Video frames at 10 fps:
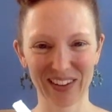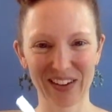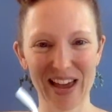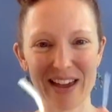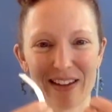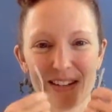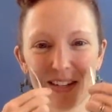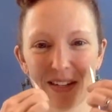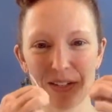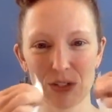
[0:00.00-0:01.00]
Okay,
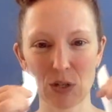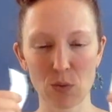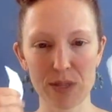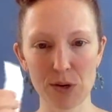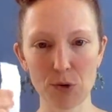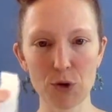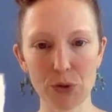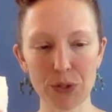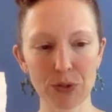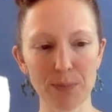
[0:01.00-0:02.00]
so with your
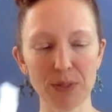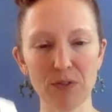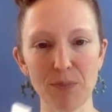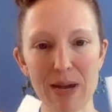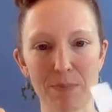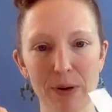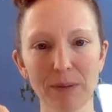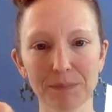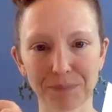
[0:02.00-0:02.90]
2 strips of paper,